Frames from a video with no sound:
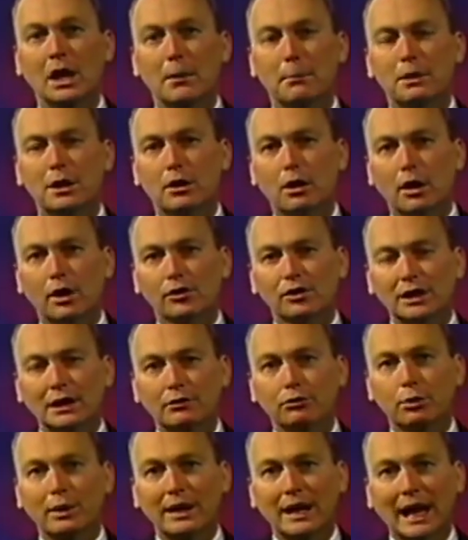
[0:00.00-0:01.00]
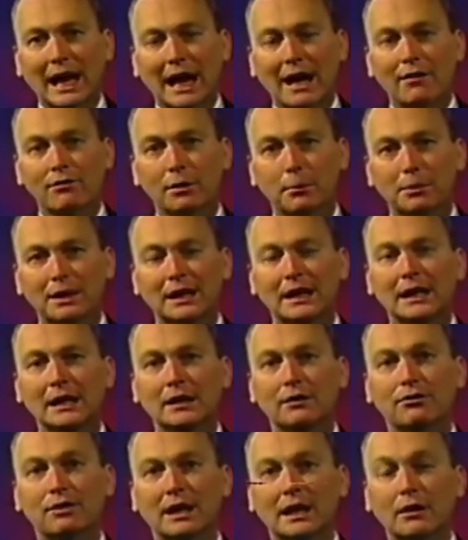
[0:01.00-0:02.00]
Because if we have a
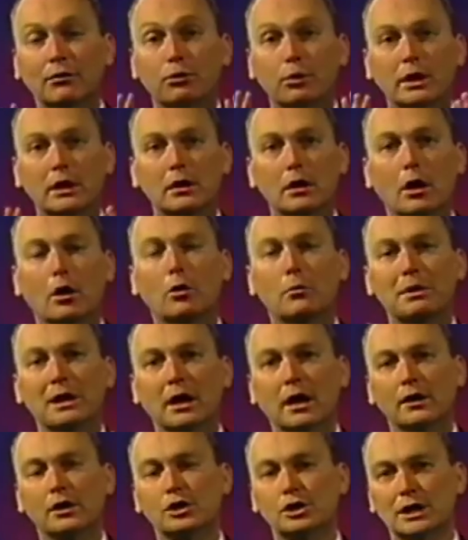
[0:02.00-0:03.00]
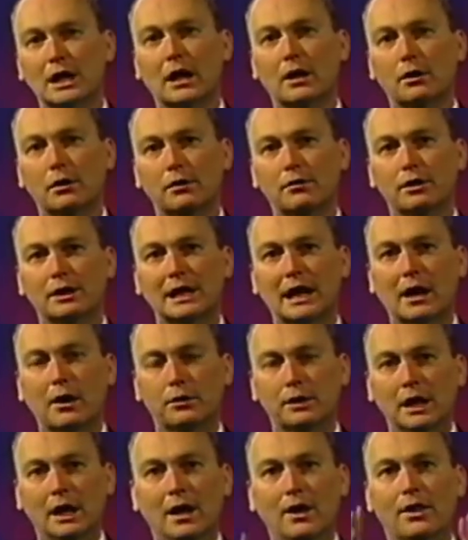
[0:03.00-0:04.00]
belief and if we know beyond a shadow of a
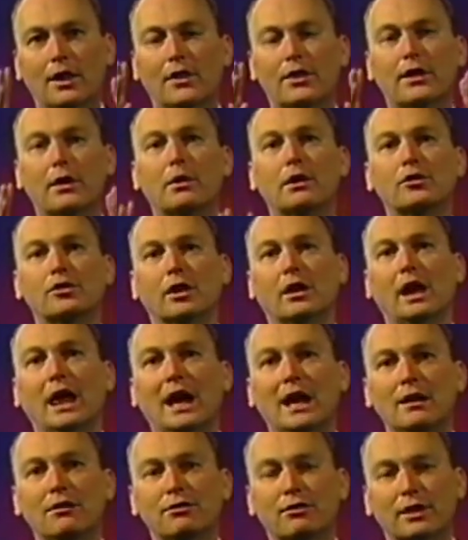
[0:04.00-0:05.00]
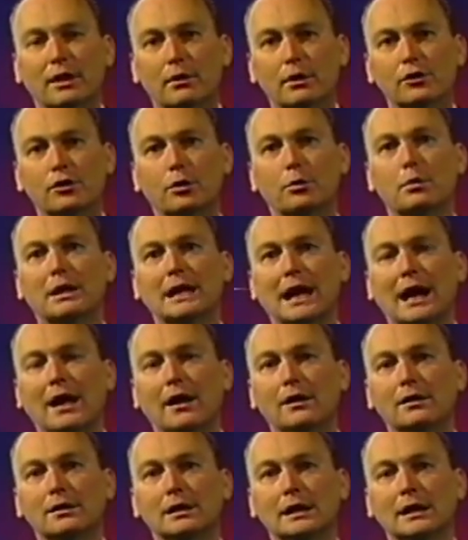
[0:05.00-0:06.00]
doubt that there is a life, there is a
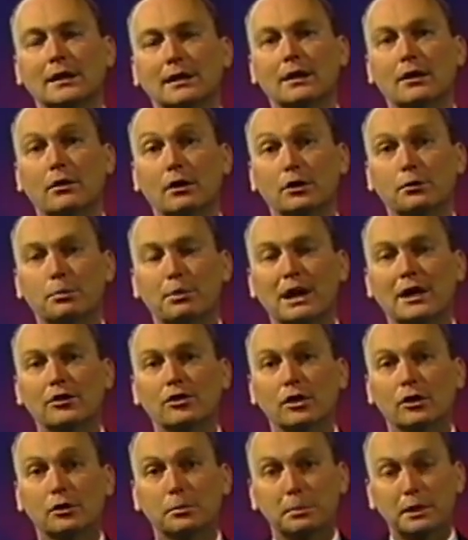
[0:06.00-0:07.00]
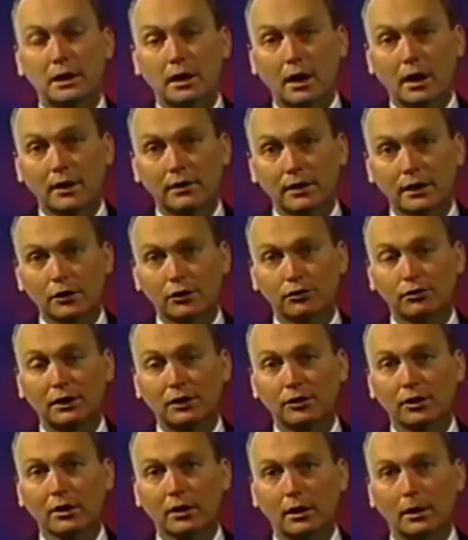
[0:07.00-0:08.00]
reality, and there is presence beyond this
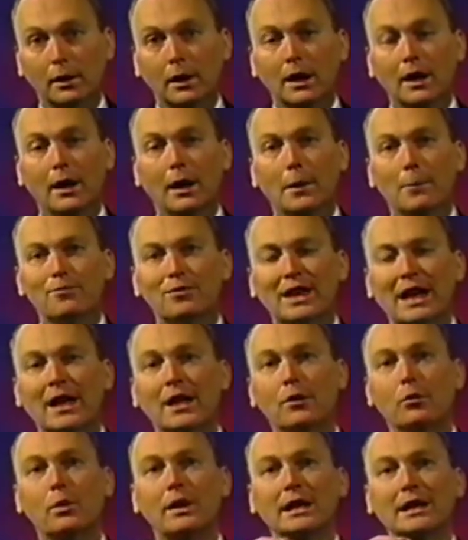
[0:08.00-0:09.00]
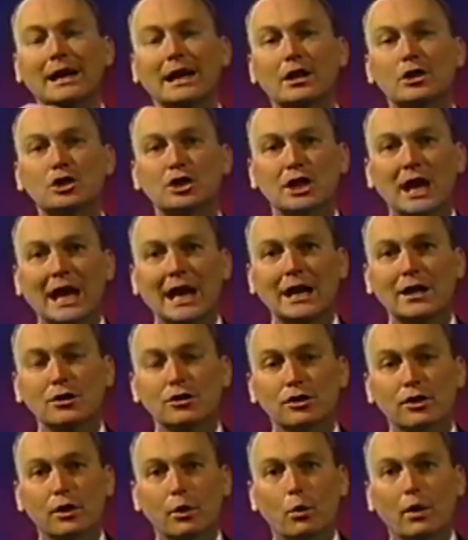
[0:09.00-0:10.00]
physical, then we can
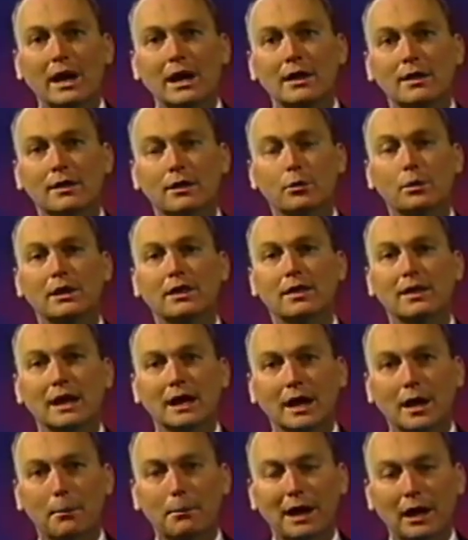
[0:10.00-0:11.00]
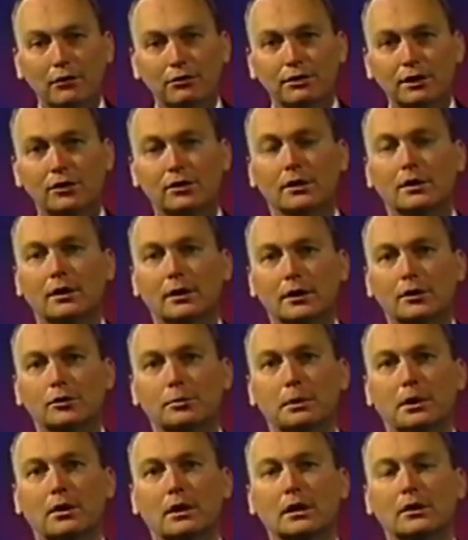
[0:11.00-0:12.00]
change the way that we think about physical
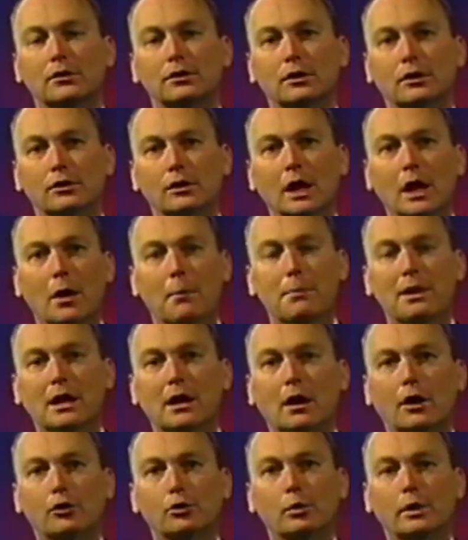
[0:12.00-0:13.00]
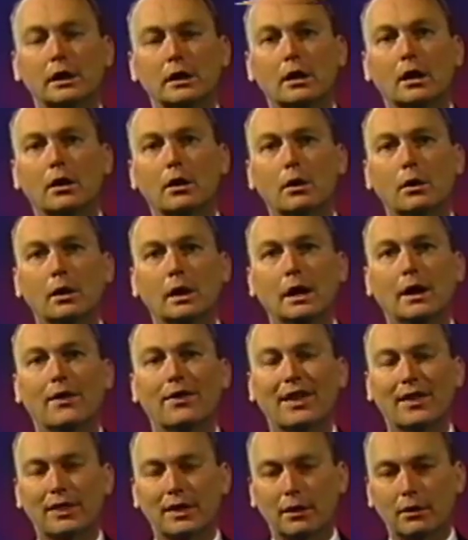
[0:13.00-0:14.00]
experiences because we know
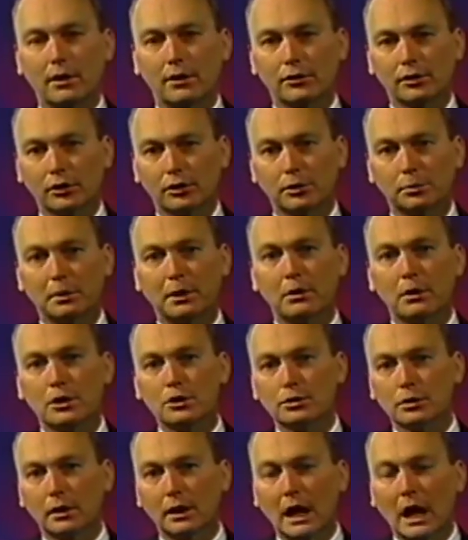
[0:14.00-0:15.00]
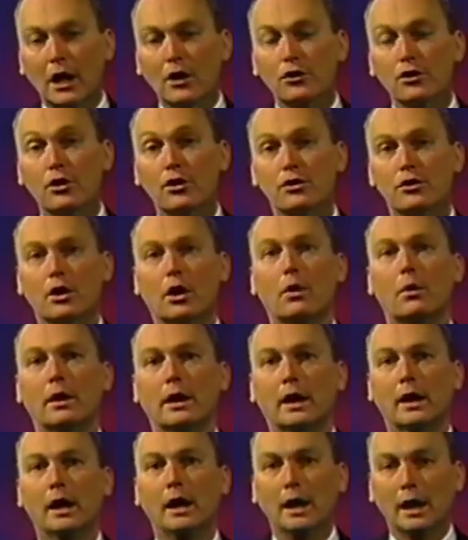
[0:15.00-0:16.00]
that there is a spiritual
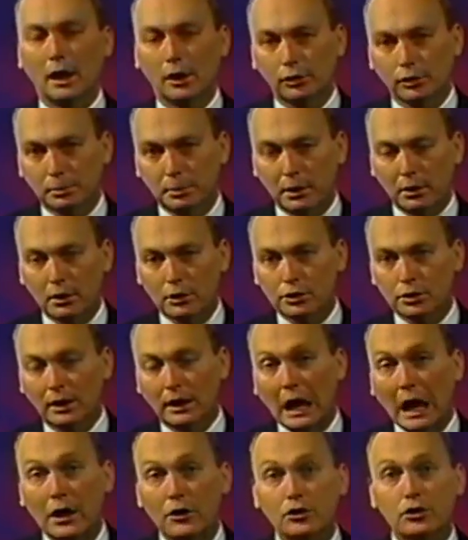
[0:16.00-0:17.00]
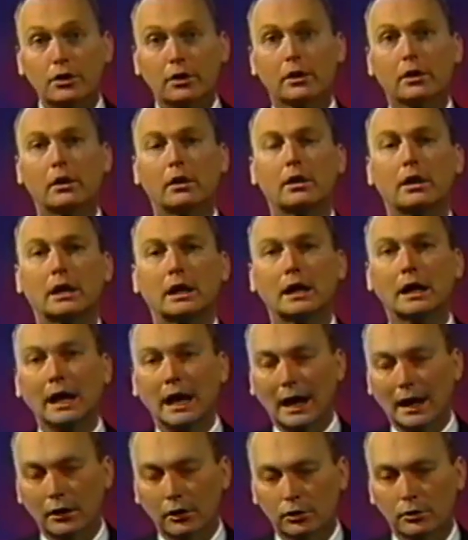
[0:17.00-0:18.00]
undertowing, a spiritual undergirding,
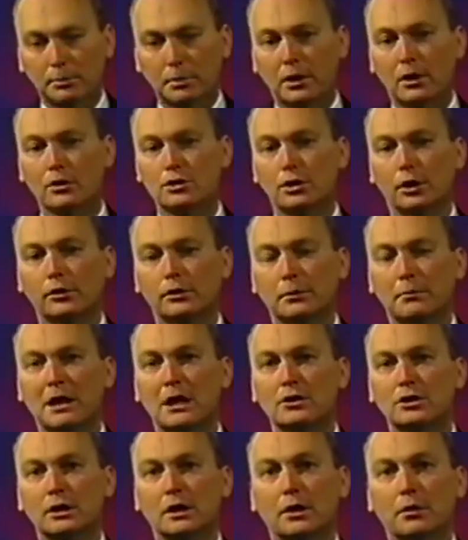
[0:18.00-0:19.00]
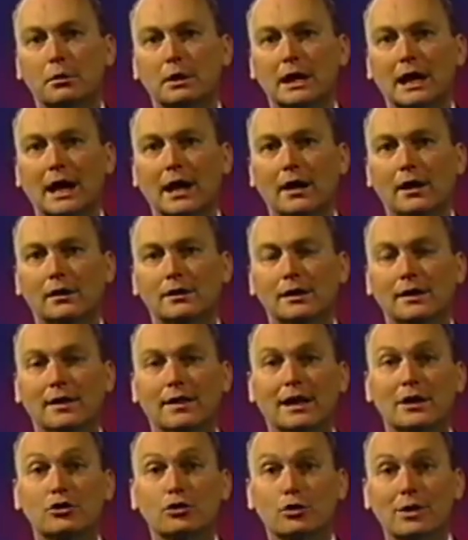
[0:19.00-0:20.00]
and a spiritual dimension and reality
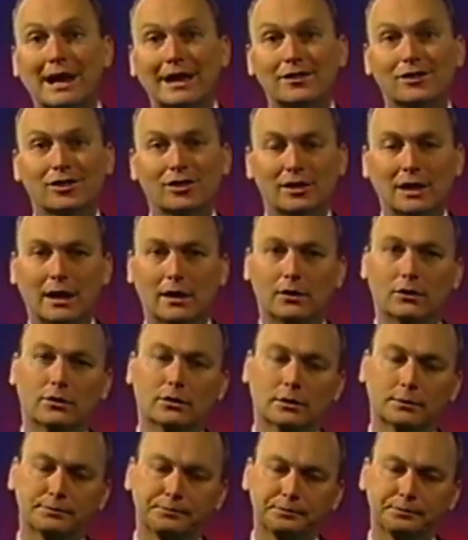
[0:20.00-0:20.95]
that transcends.